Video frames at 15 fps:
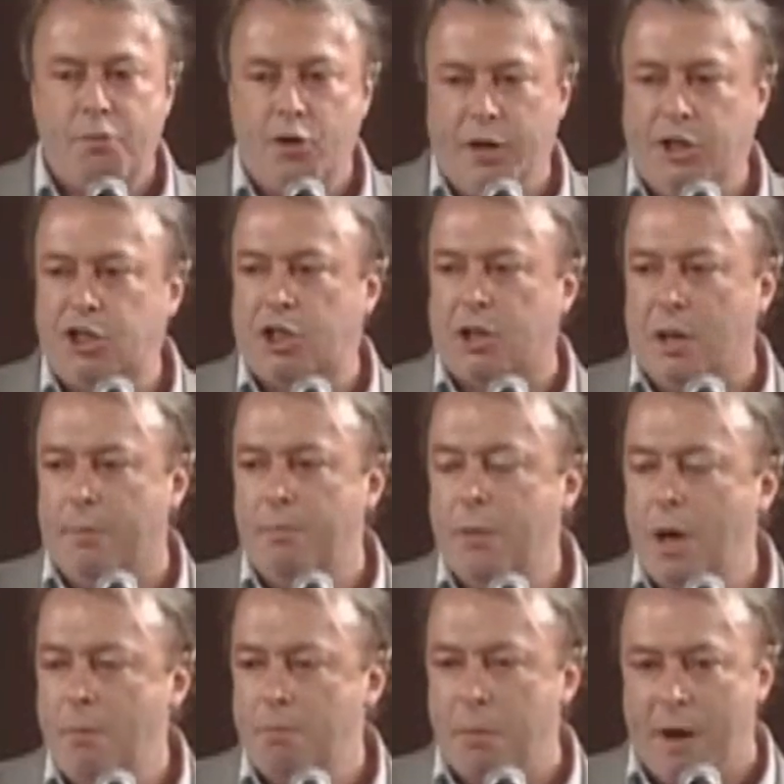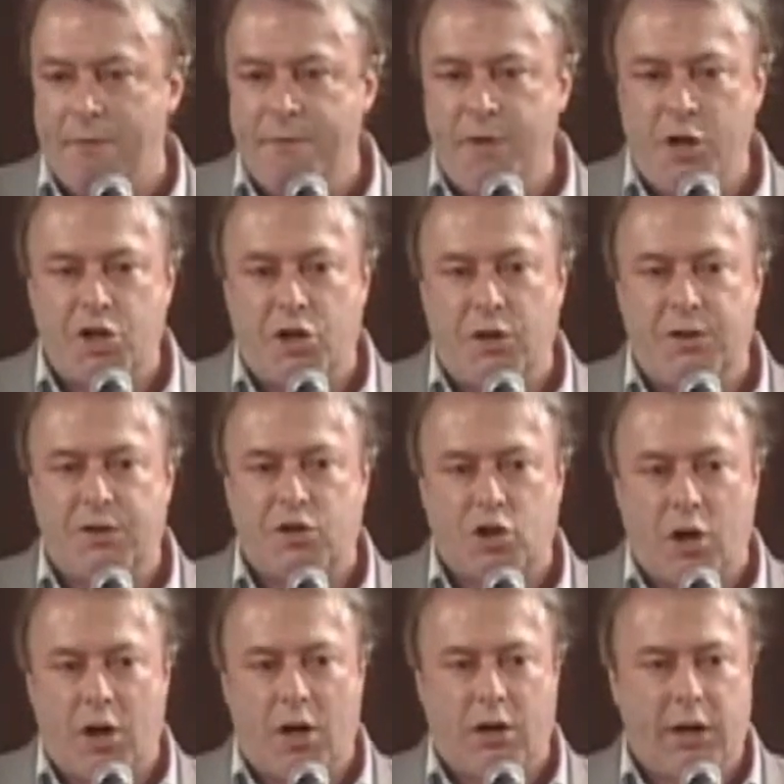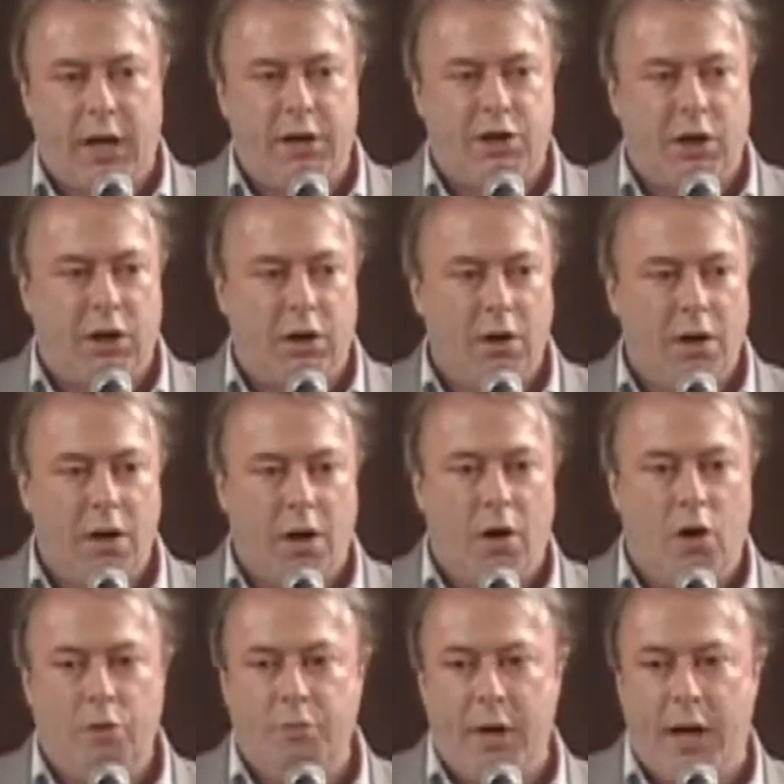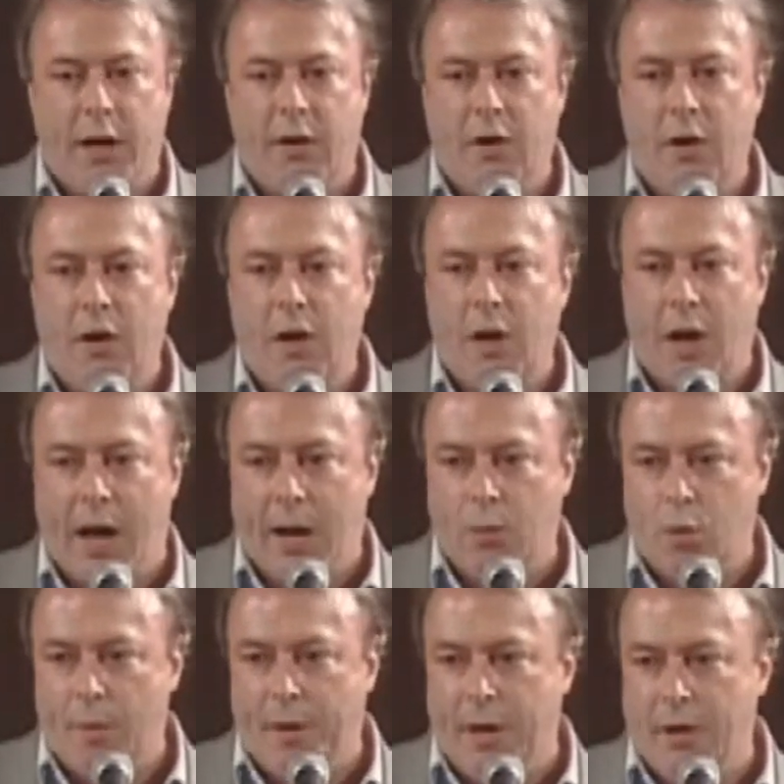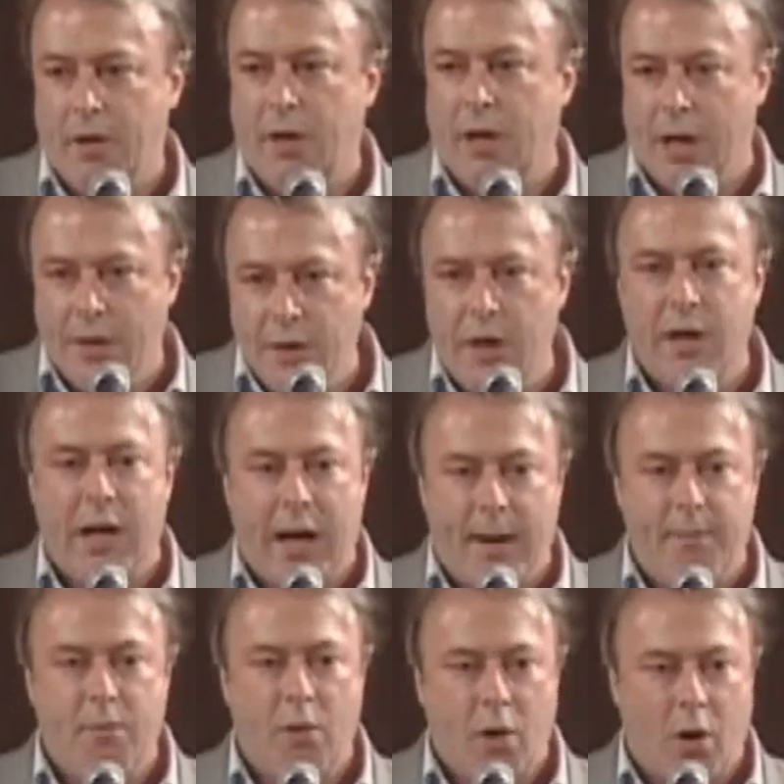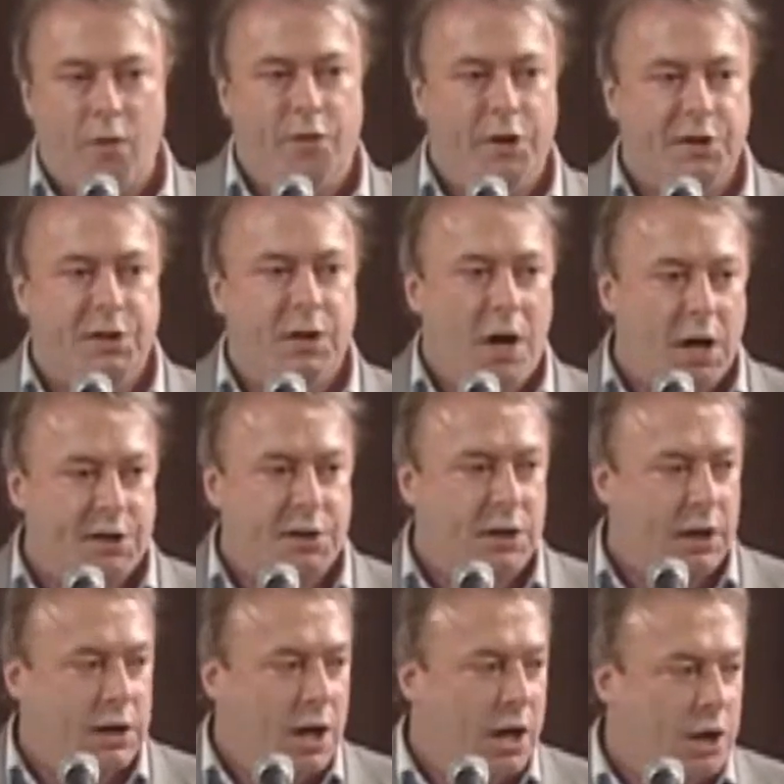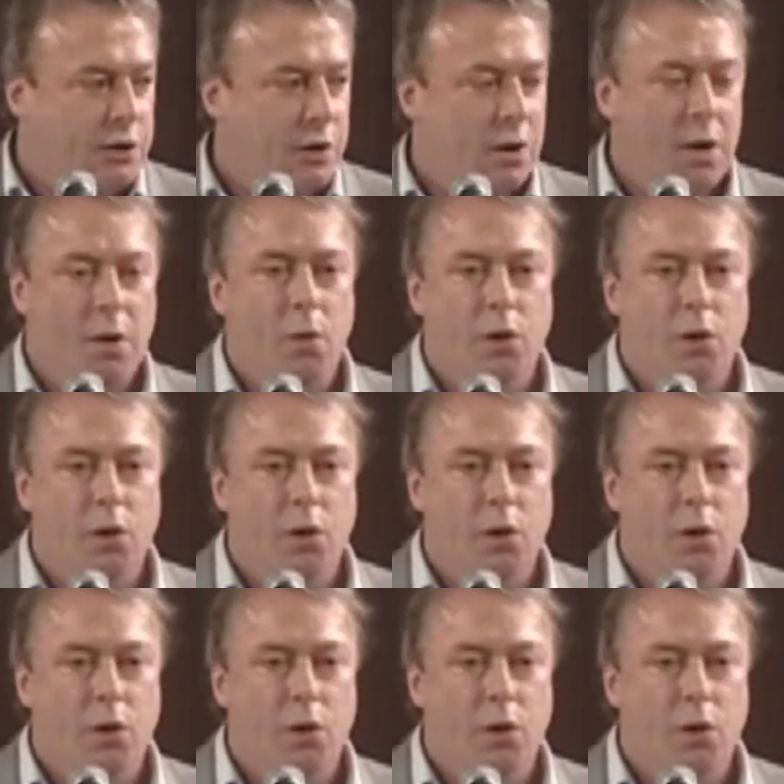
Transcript: preached to them by vicious, child-hating old men and women in the name of this ghastly cult,